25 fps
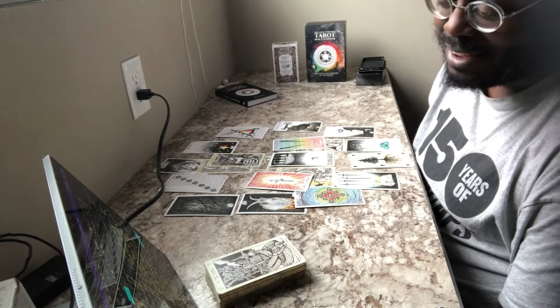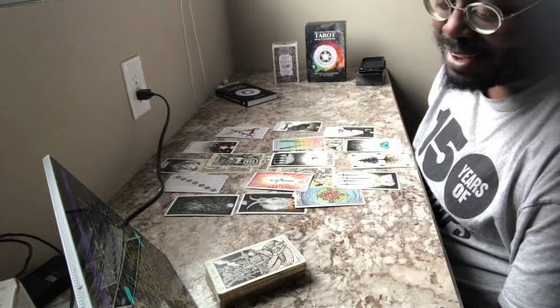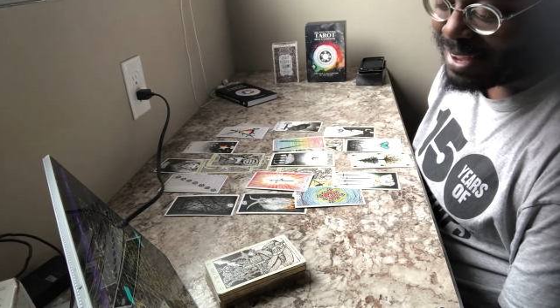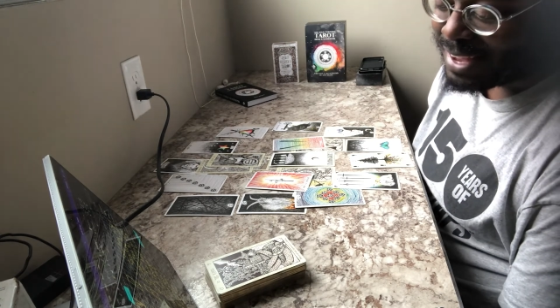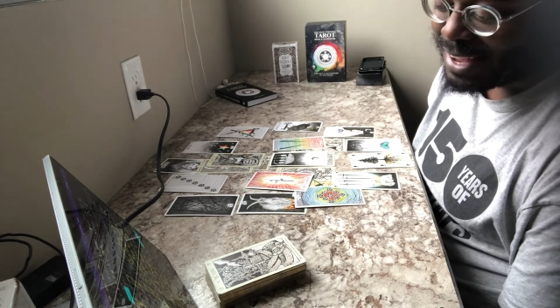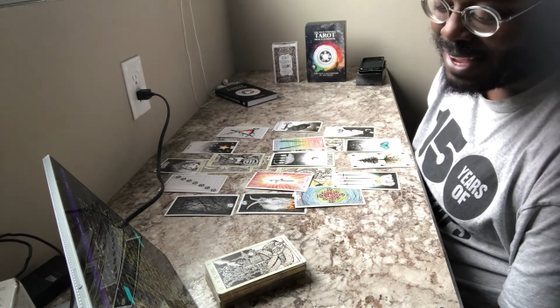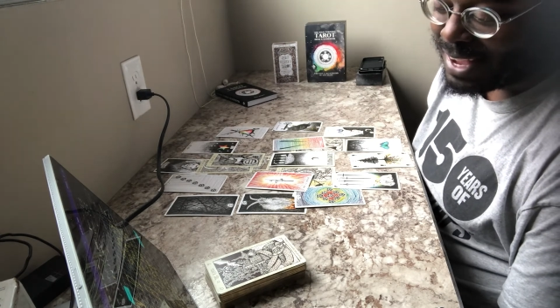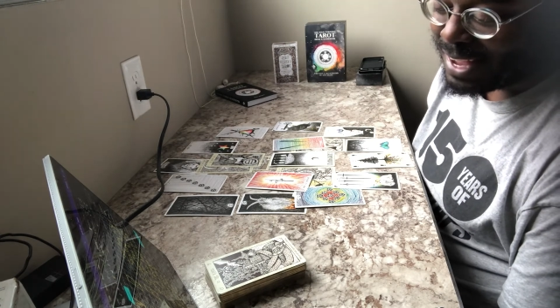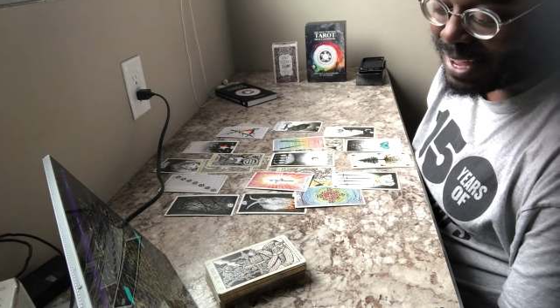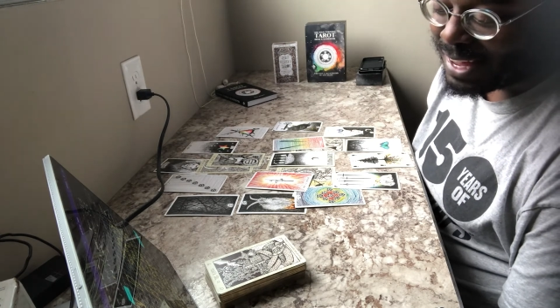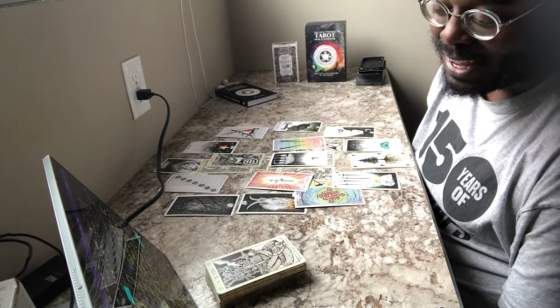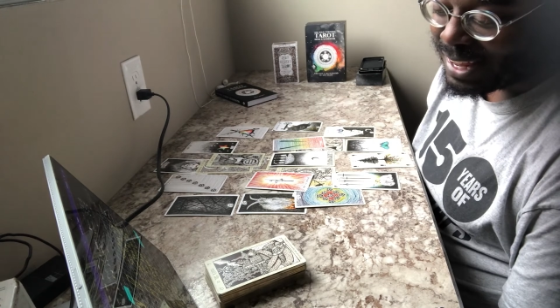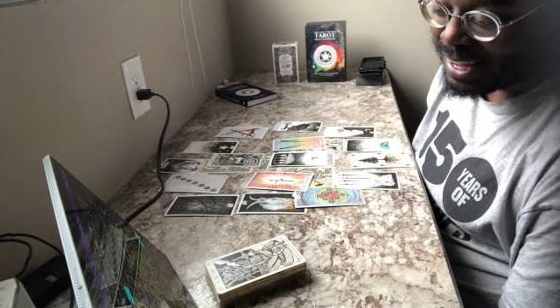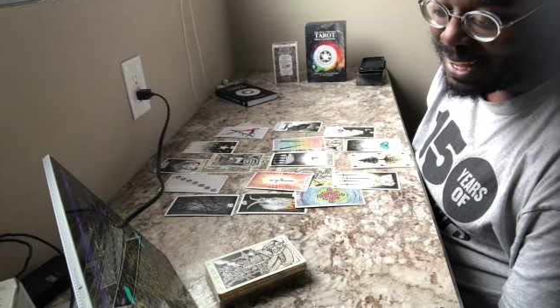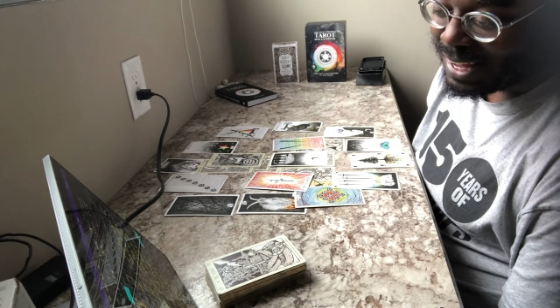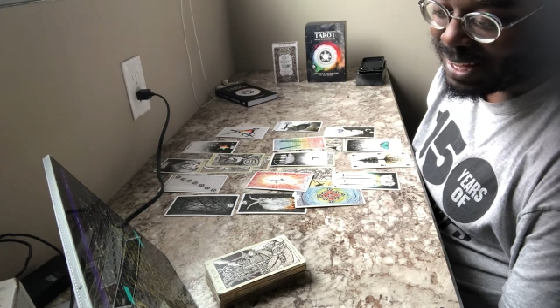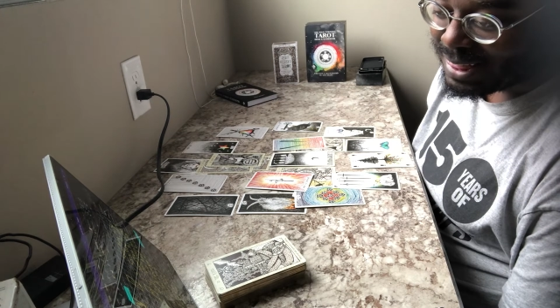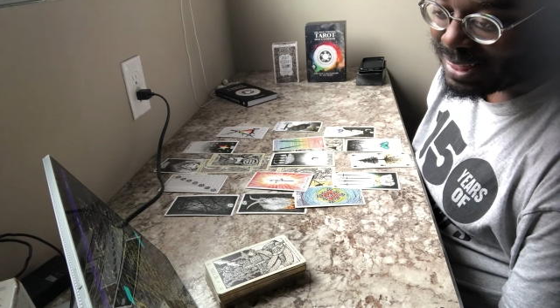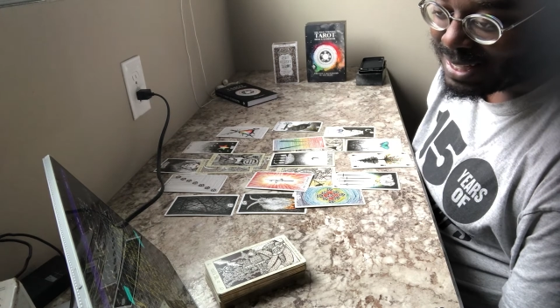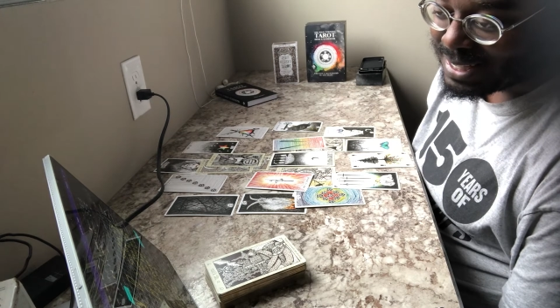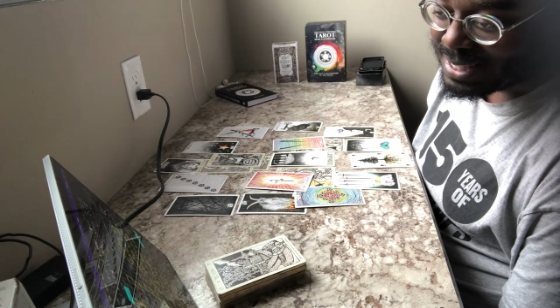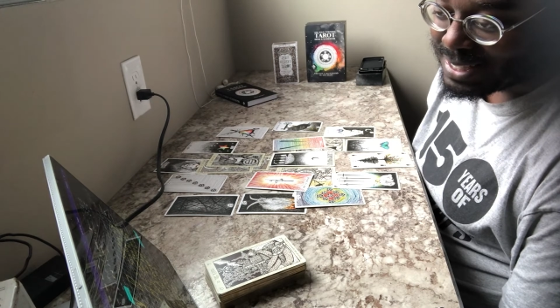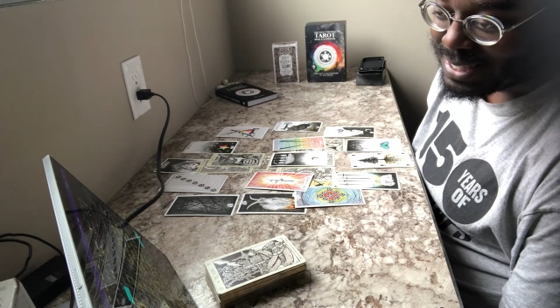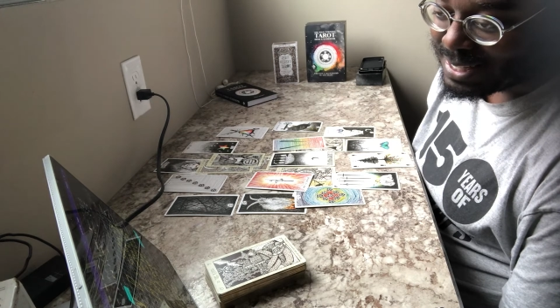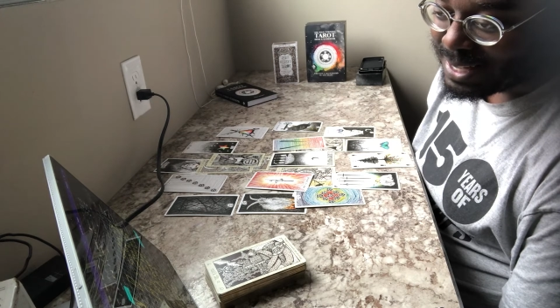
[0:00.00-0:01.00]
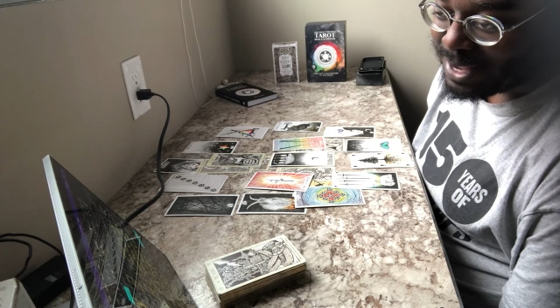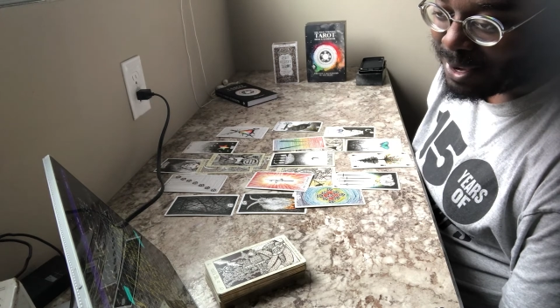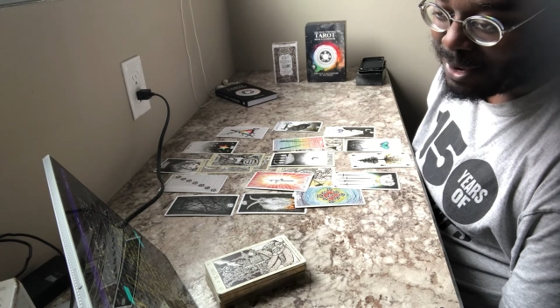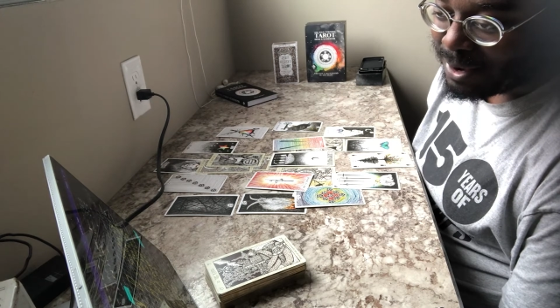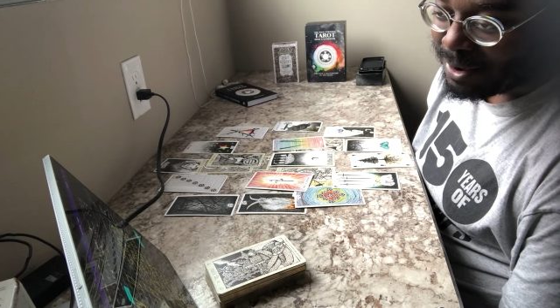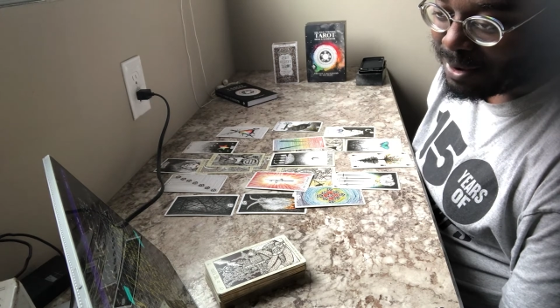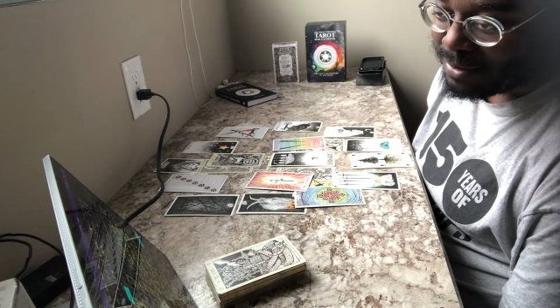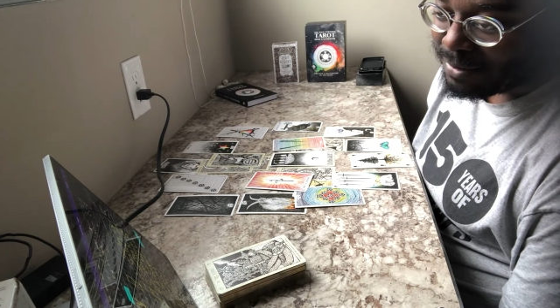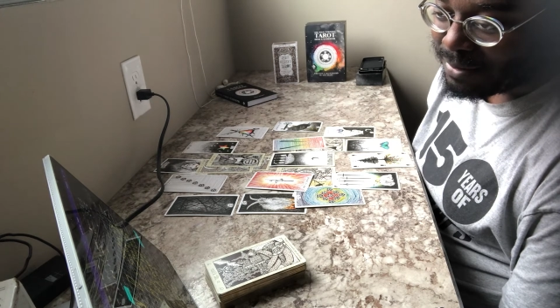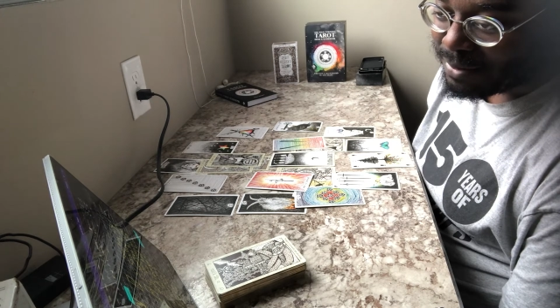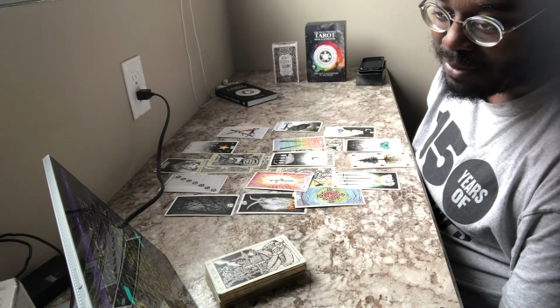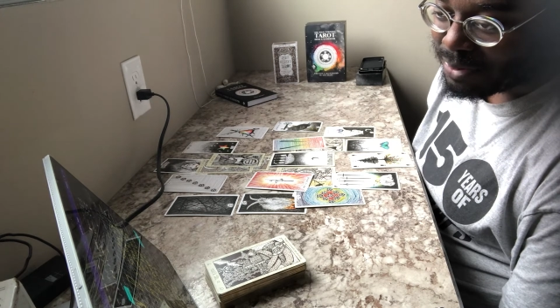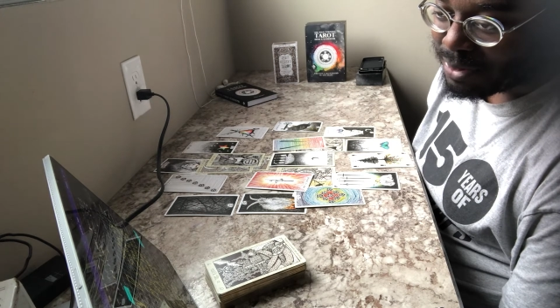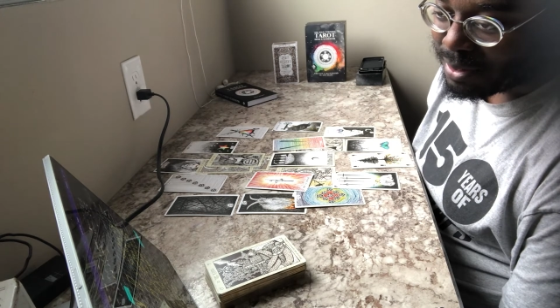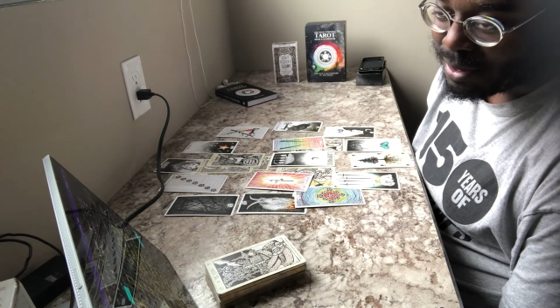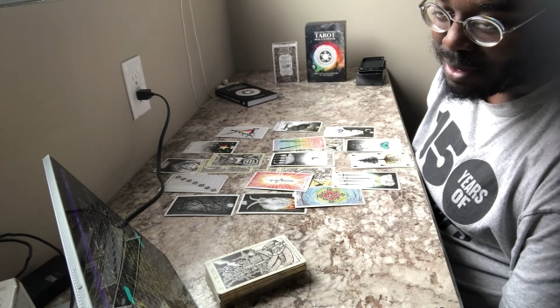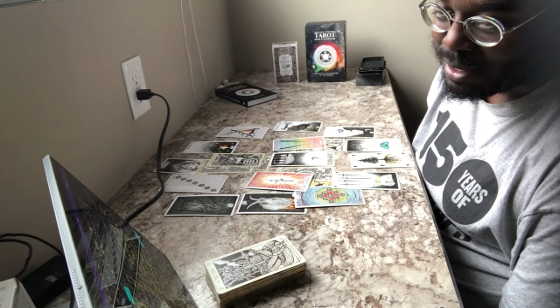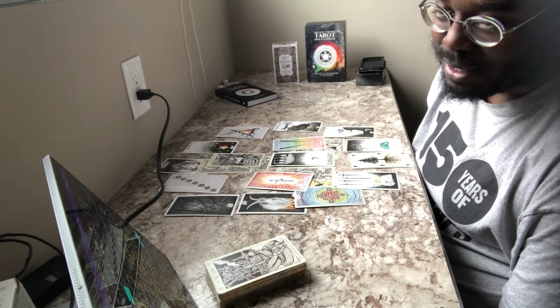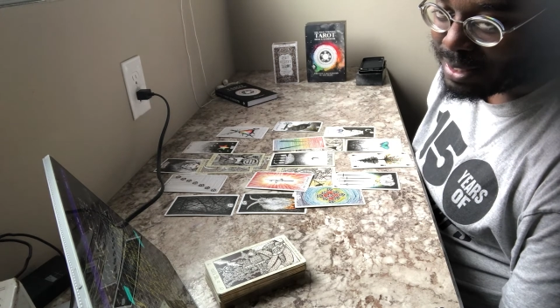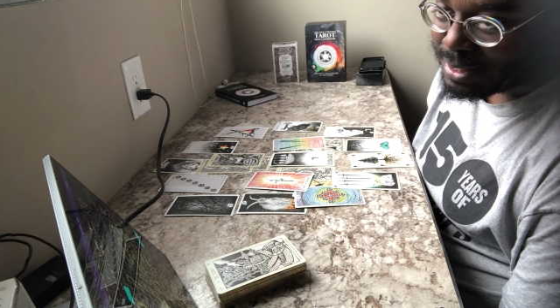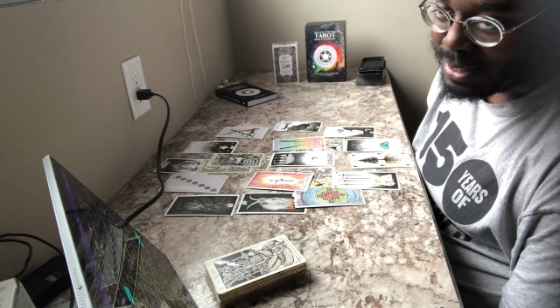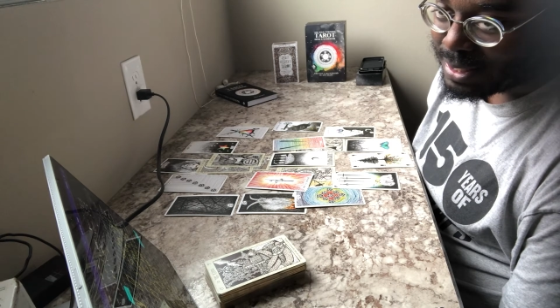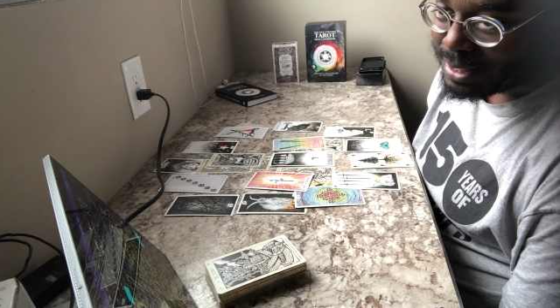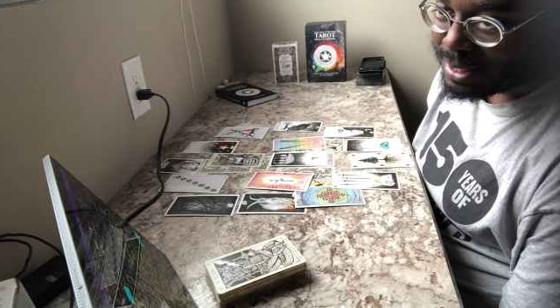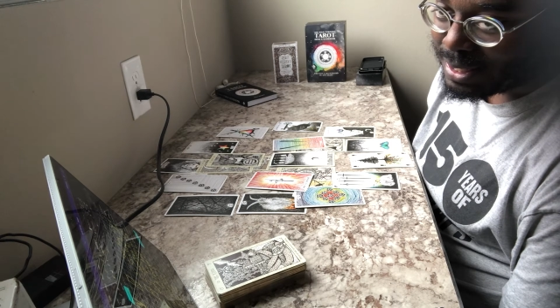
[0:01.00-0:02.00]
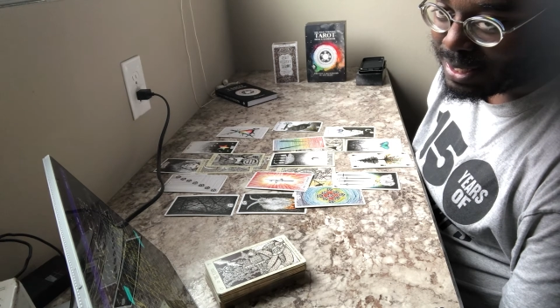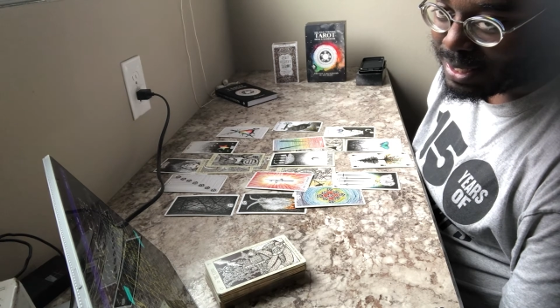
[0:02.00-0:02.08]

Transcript: can't light the stove if there isn't